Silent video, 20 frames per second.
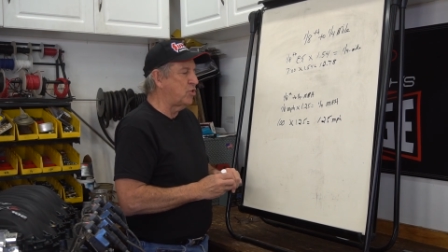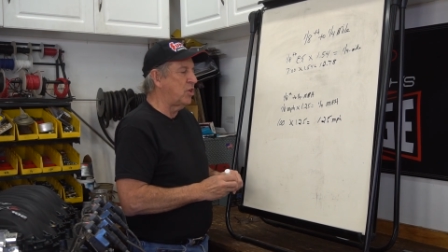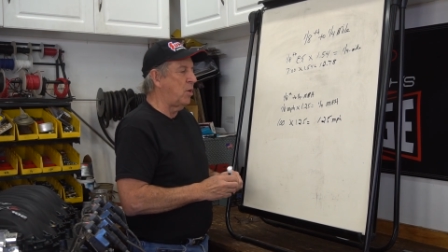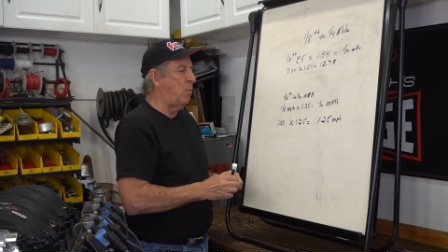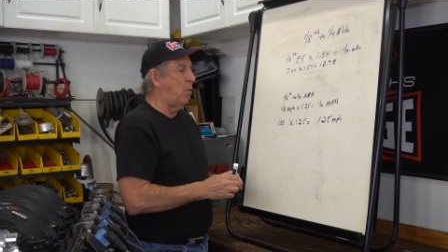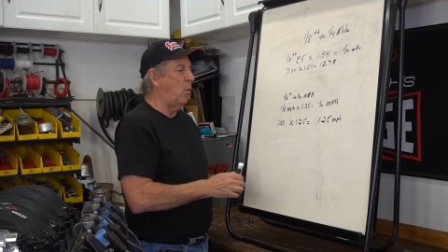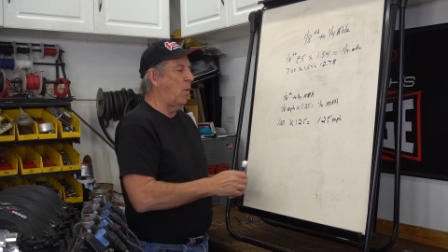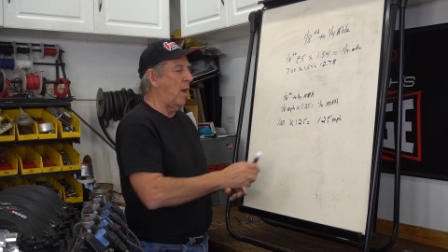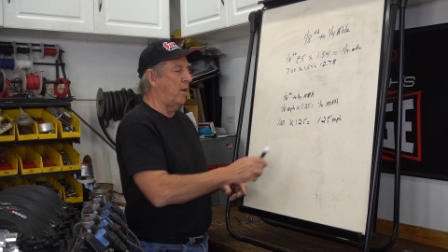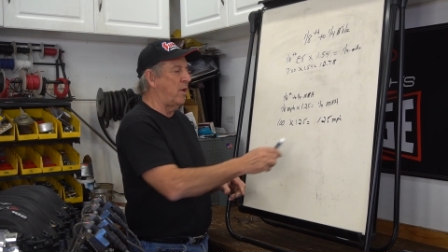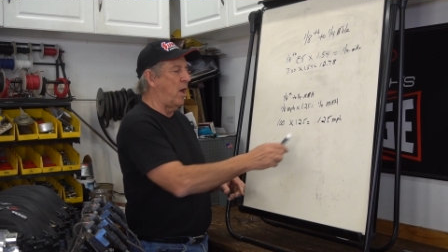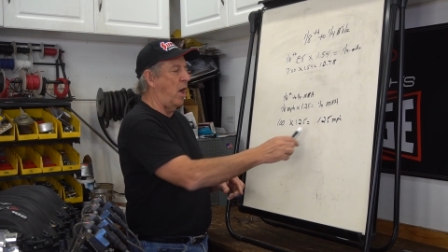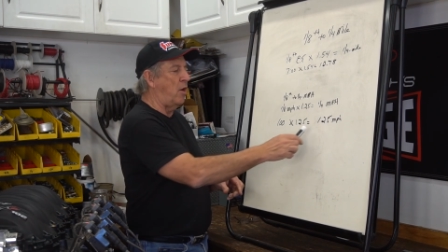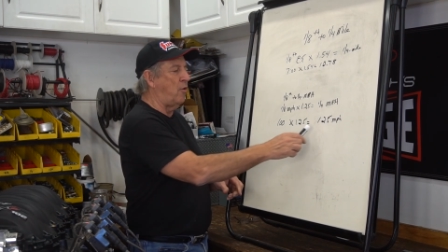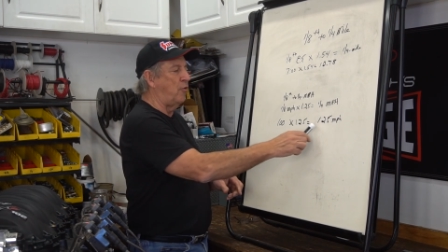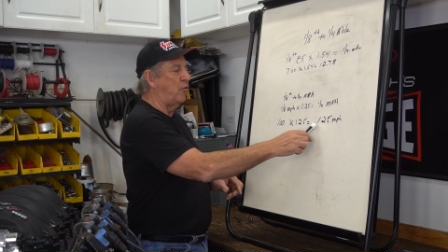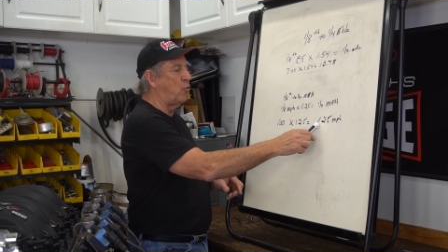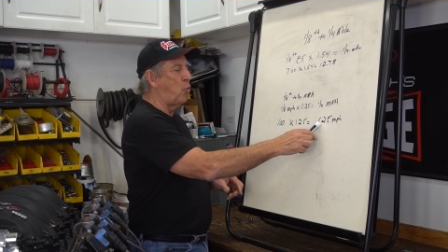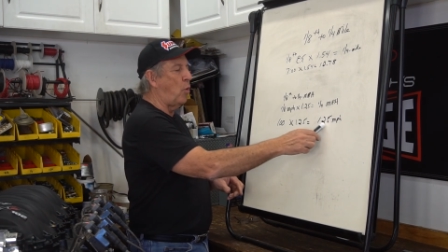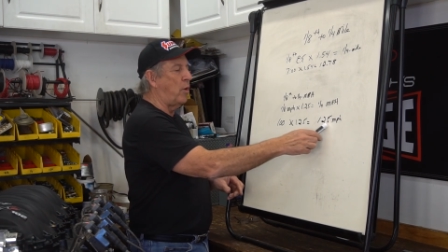somewhere around one
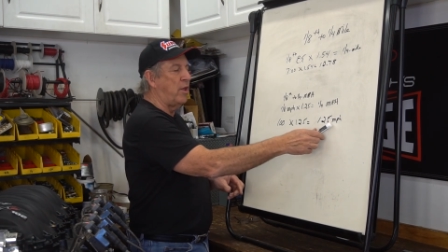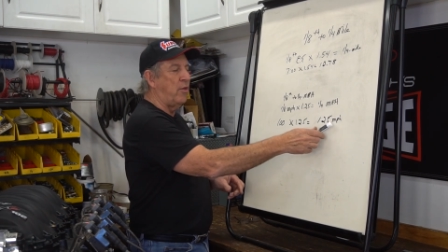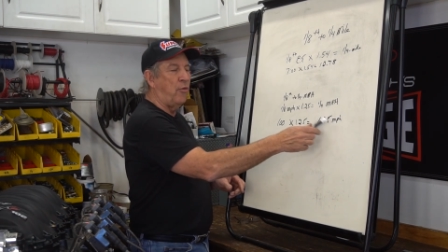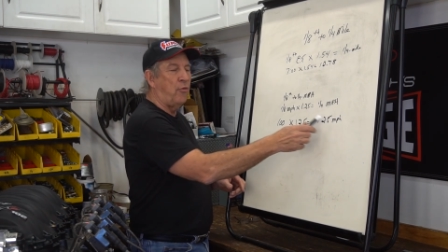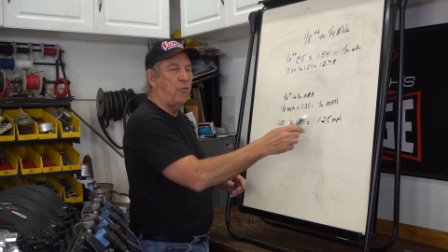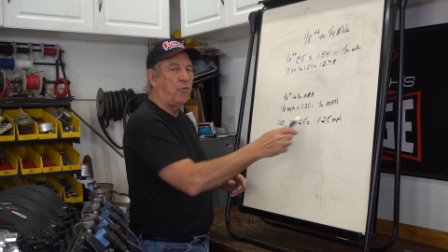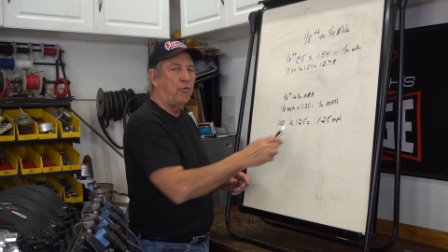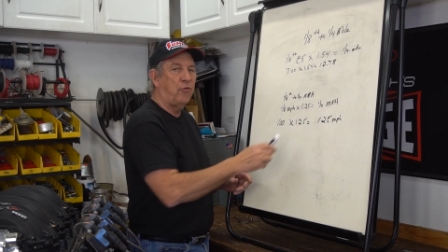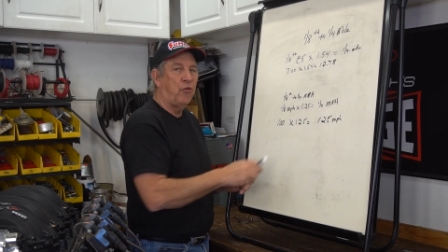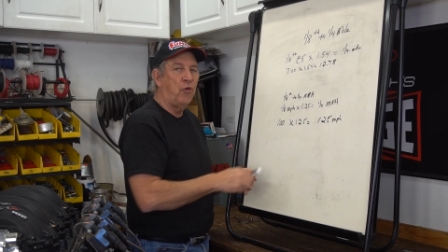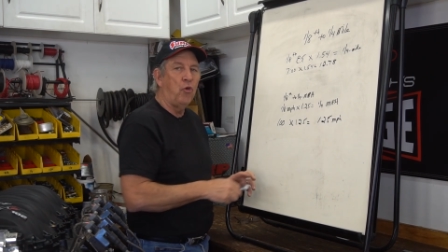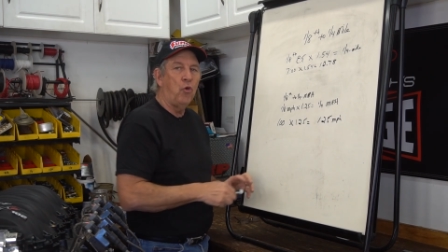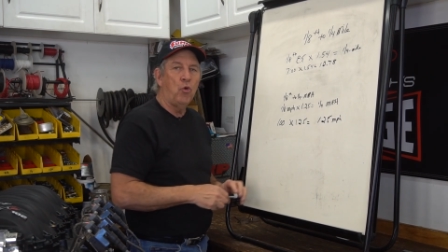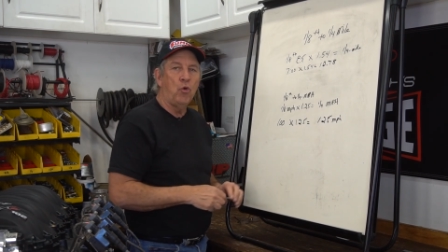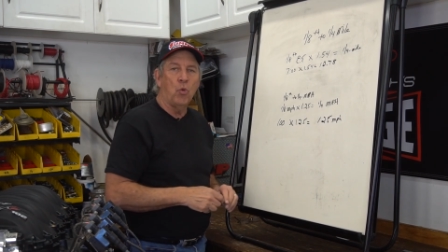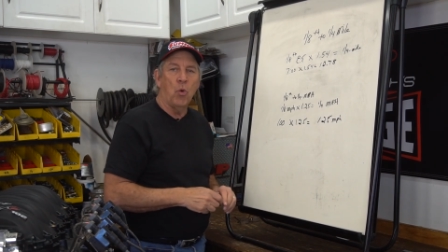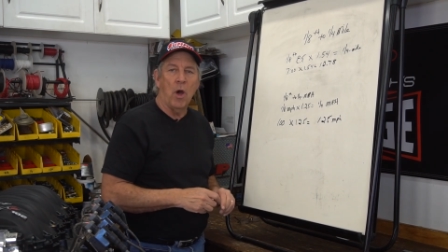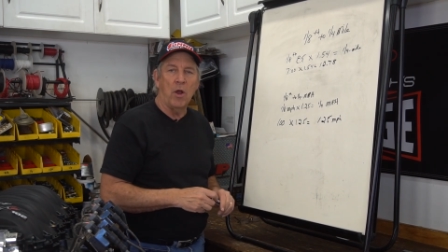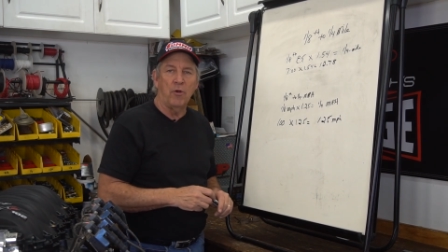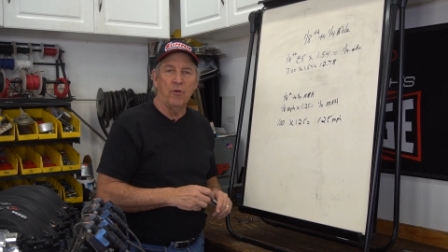hundred
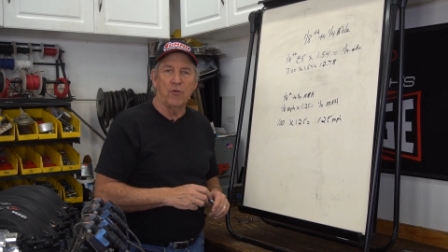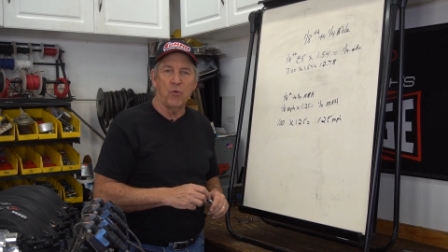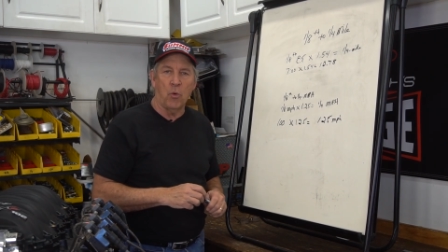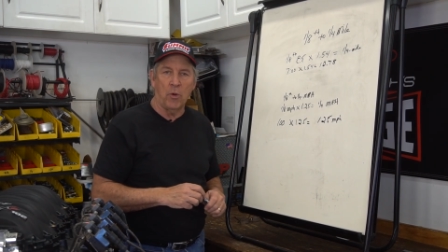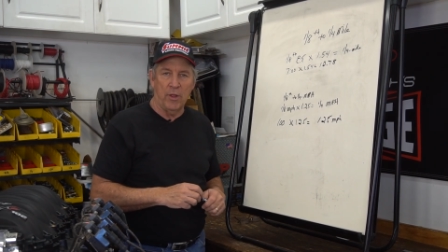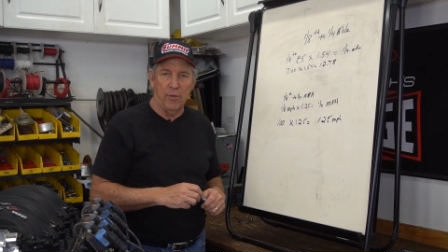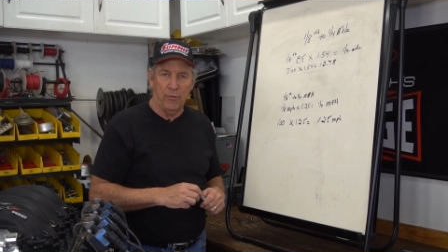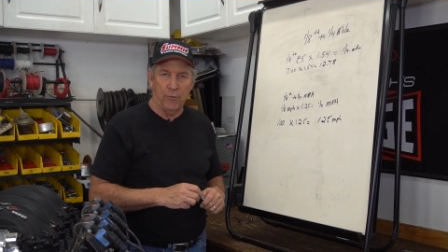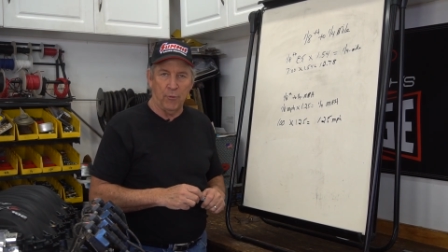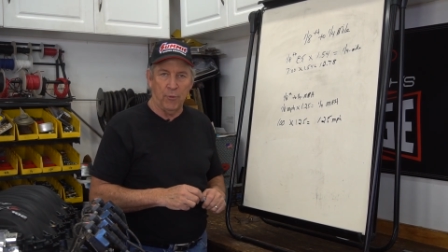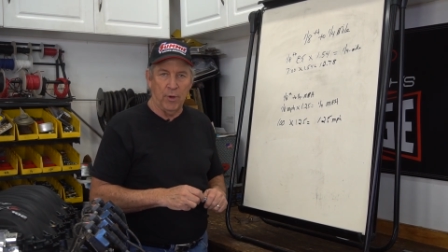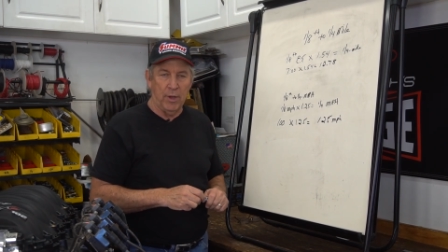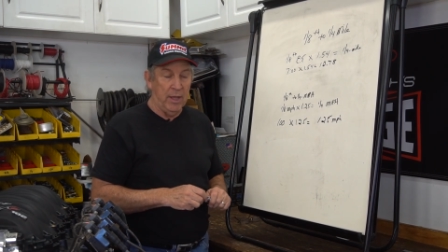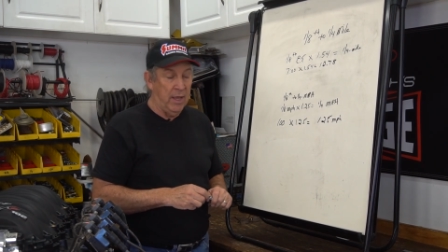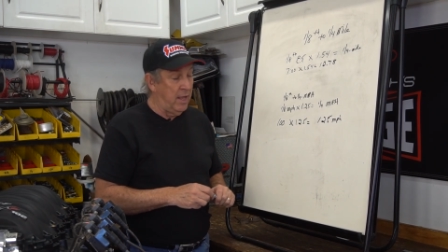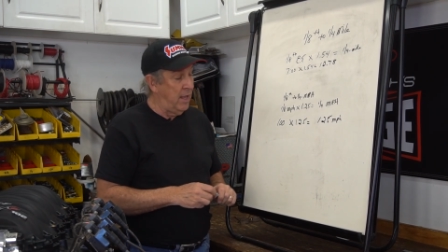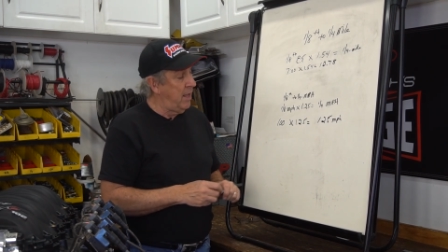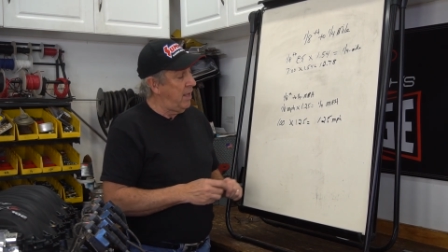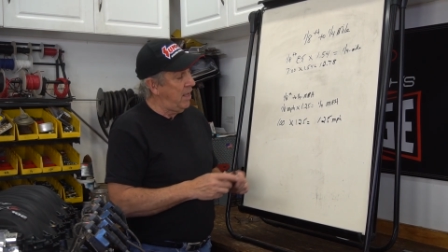twenty-two to one hundred twenty-three.